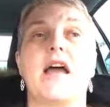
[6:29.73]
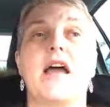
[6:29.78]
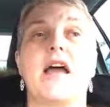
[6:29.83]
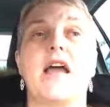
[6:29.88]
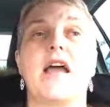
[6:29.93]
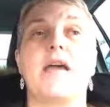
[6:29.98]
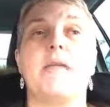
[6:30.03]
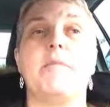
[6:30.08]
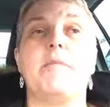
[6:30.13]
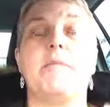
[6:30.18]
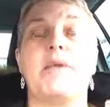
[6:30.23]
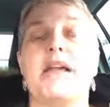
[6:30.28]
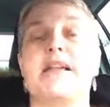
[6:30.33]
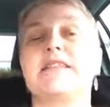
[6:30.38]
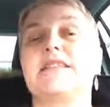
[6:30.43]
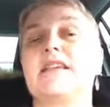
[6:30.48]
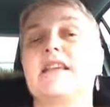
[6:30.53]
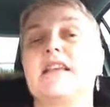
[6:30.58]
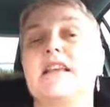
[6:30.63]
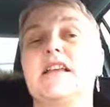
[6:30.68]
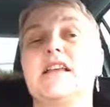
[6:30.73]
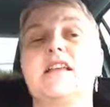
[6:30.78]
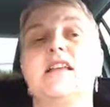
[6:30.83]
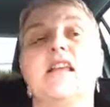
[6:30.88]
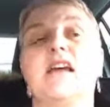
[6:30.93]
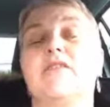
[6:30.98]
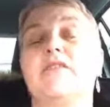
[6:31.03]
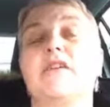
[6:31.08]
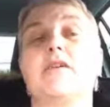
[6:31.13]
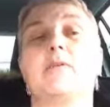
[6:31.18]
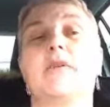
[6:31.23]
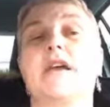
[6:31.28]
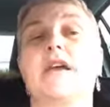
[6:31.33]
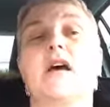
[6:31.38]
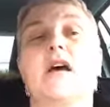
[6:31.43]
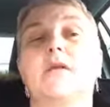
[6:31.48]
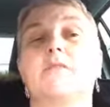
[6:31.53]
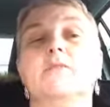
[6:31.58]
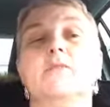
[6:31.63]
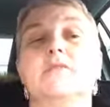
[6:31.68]
it basically never
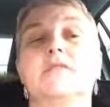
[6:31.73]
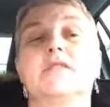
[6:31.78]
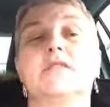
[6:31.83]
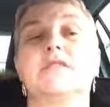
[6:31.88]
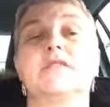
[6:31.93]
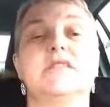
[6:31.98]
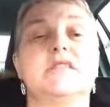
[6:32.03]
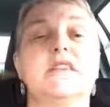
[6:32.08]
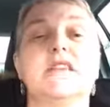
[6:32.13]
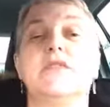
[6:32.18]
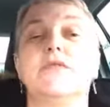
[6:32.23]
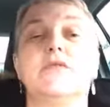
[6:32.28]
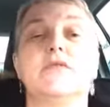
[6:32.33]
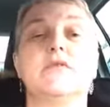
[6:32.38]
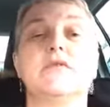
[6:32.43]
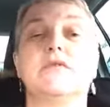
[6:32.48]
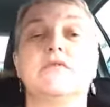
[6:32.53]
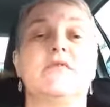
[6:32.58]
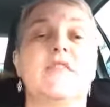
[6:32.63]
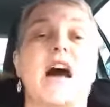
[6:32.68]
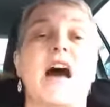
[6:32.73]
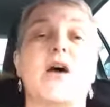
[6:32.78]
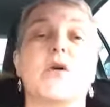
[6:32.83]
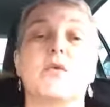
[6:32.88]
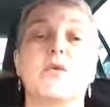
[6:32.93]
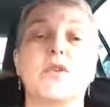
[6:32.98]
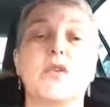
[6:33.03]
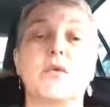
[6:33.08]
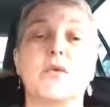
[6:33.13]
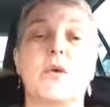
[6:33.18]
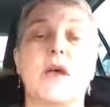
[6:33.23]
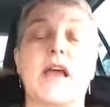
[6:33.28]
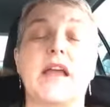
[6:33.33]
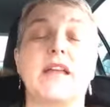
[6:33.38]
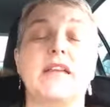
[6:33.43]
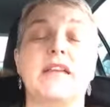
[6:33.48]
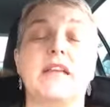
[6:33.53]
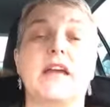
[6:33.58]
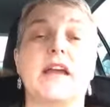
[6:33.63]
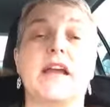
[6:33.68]
becomes zero value
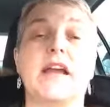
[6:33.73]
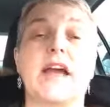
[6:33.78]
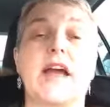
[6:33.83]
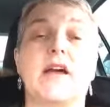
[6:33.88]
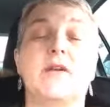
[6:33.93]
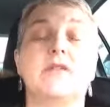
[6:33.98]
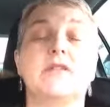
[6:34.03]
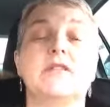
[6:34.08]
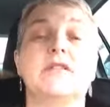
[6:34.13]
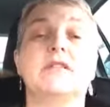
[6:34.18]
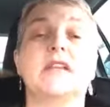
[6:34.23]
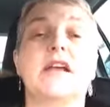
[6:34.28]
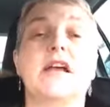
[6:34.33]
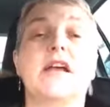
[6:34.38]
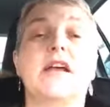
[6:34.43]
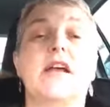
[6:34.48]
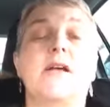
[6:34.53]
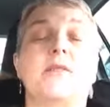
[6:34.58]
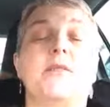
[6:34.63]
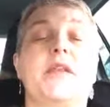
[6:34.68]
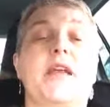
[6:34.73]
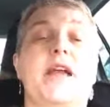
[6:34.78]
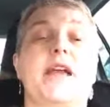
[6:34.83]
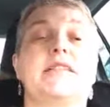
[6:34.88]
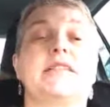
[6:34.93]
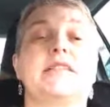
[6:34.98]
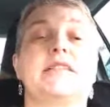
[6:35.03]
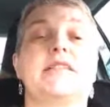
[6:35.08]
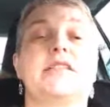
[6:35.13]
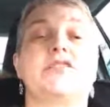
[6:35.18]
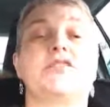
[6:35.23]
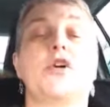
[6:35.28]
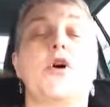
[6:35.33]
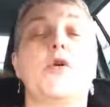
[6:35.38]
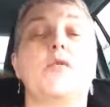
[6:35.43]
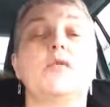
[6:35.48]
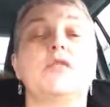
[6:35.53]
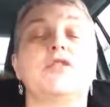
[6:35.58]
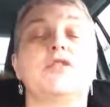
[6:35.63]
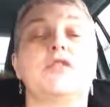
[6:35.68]
in your accounts. There's
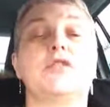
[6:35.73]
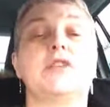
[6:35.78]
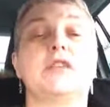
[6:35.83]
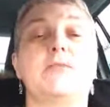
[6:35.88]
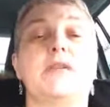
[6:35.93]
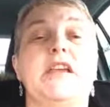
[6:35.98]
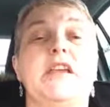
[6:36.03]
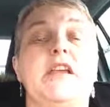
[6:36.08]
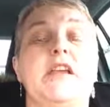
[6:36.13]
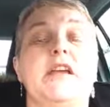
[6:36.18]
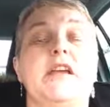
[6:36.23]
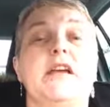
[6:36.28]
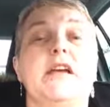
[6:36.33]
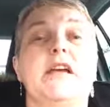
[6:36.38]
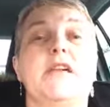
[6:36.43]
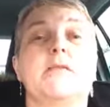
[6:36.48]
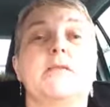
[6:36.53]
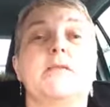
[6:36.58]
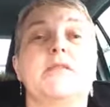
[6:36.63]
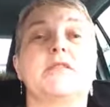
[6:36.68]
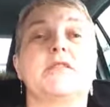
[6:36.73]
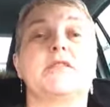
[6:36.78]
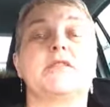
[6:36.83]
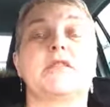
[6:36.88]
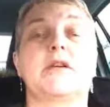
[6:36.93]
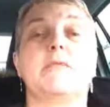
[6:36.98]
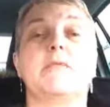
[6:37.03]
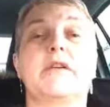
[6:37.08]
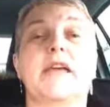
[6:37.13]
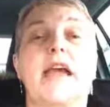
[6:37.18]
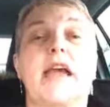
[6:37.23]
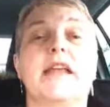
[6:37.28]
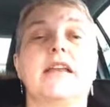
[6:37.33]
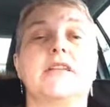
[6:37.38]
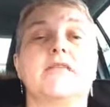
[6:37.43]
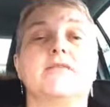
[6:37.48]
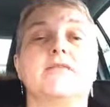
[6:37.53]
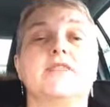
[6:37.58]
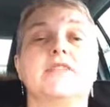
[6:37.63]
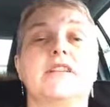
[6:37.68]
always going to be some kind
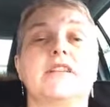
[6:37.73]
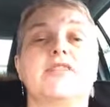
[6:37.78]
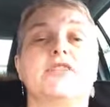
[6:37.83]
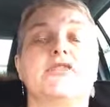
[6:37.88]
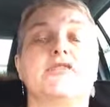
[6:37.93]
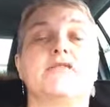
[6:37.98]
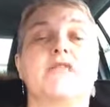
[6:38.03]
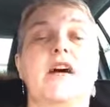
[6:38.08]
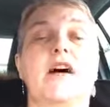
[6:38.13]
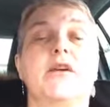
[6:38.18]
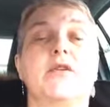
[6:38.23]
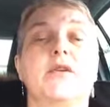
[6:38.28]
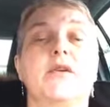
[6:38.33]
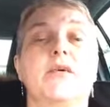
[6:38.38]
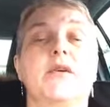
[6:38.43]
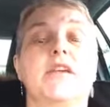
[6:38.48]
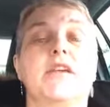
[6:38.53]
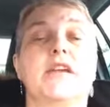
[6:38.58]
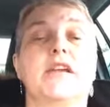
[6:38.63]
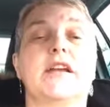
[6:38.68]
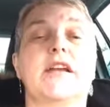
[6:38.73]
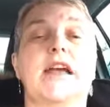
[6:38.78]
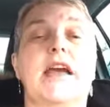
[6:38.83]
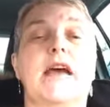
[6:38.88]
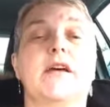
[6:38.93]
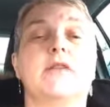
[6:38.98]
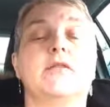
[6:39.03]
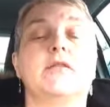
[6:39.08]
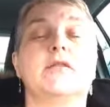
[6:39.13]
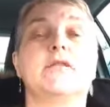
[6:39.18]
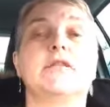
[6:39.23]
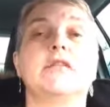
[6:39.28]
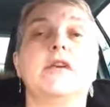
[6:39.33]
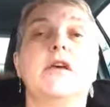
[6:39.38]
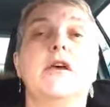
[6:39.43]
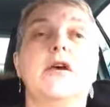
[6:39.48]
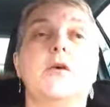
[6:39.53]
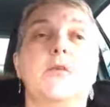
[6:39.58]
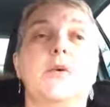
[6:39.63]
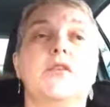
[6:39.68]
of residual value in your accounts.
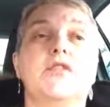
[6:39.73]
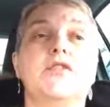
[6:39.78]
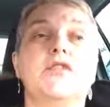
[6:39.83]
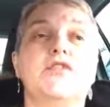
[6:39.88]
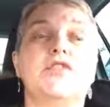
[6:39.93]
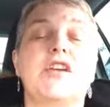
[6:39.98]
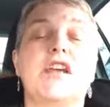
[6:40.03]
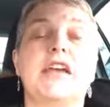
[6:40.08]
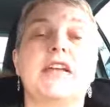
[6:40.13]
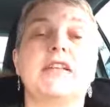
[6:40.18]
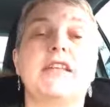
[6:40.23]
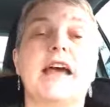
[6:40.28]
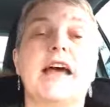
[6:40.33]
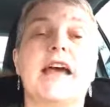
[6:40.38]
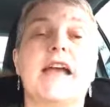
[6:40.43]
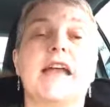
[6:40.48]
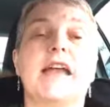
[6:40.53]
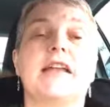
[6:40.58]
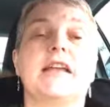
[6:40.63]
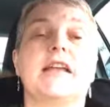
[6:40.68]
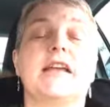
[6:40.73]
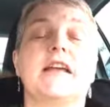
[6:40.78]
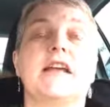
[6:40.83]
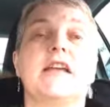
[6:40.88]
With straight line,